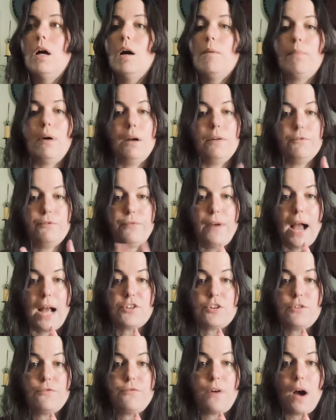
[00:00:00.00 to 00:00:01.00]
But
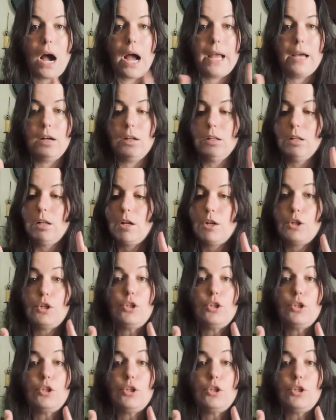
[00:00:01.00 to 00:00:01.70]
Fashion File,